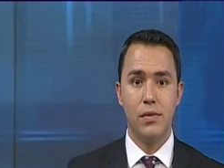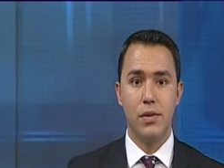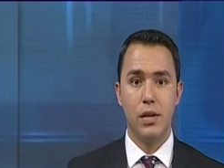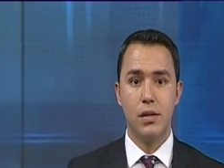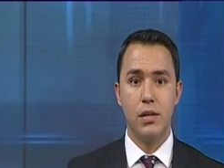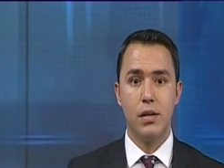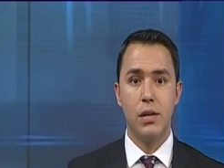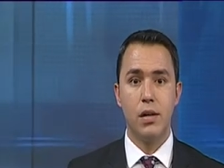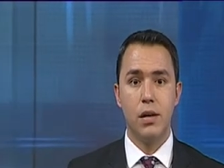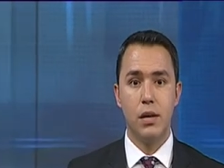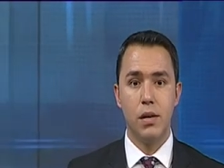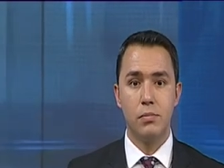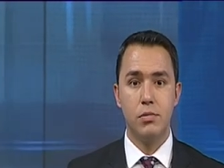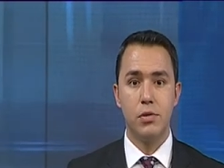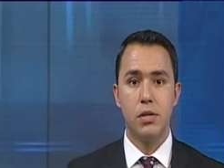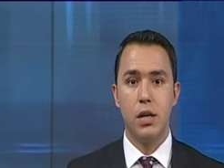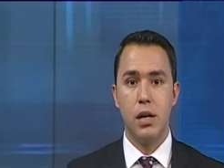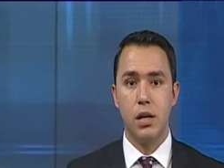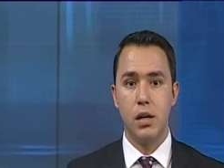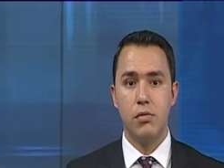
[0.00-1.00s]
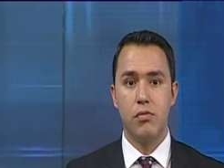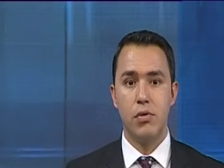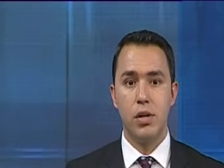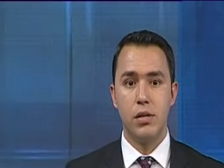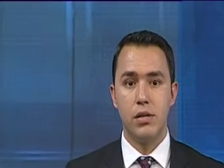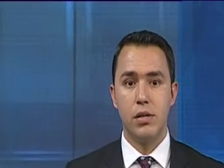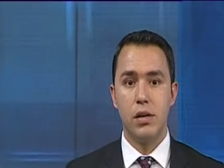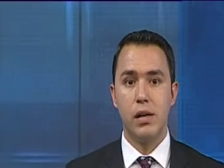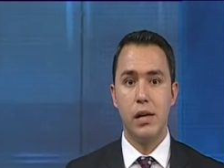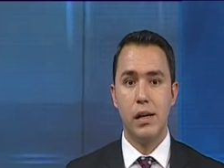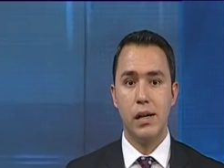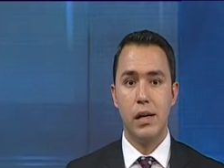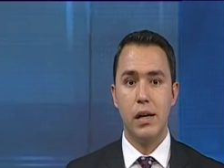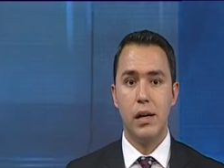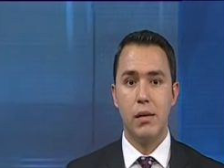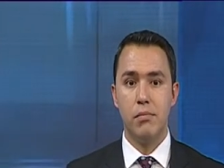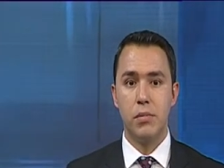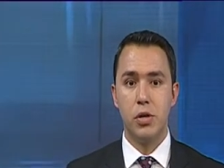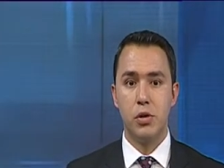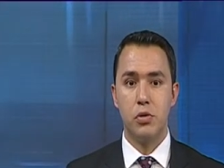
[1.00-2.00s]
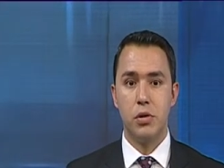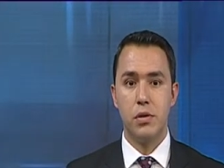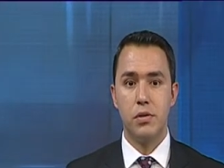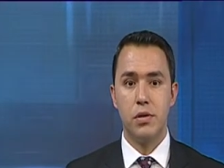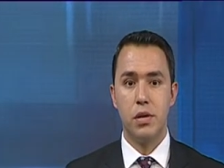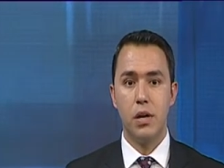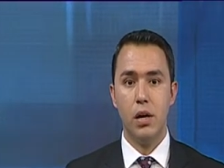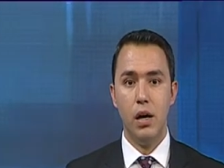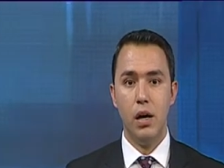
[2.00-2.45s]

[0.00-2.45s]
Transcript: that curbs the country's nuclear ambitions.